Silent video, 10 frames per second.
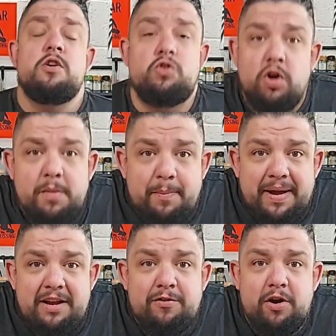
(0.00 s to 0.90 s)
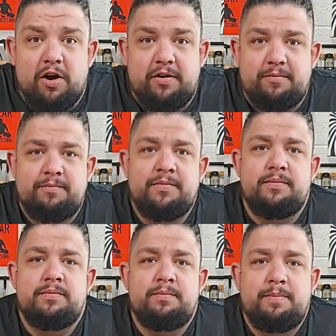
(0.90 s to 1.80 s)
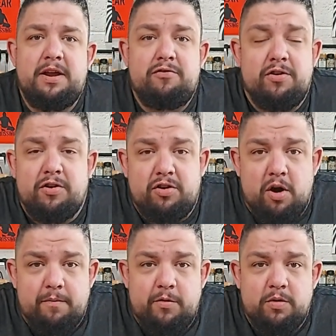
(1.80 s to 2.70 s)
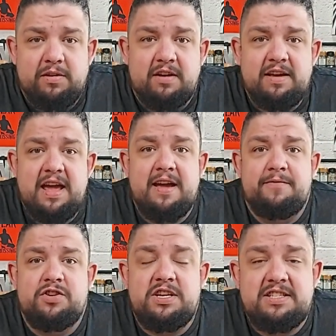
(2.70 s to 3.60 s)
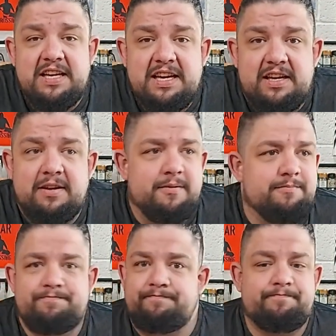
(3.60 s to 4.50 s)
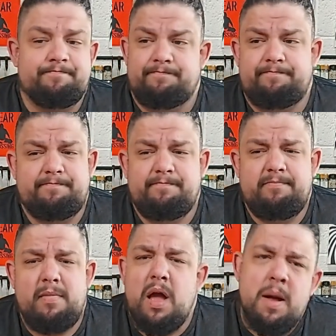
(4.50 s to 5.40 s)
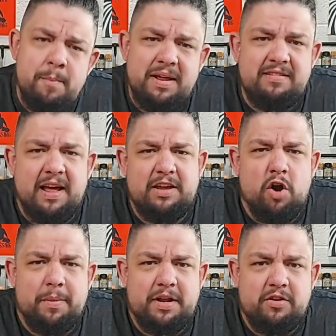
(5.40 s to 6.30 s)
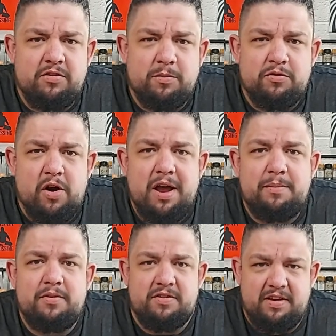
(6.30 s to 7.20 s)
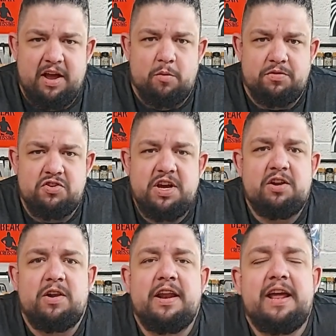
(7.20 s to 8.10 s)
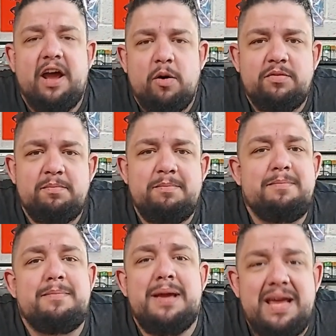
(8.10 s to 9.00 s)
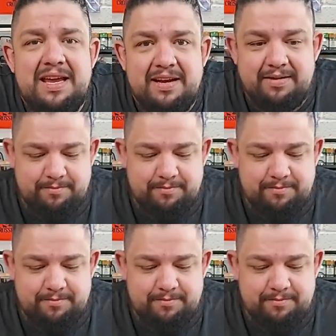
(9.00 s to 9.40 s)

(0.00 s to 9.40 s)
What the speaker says: Join my Patreon, patreon.com/AFGC. And please like, comment and subscribe because it helps the channel and it helps me.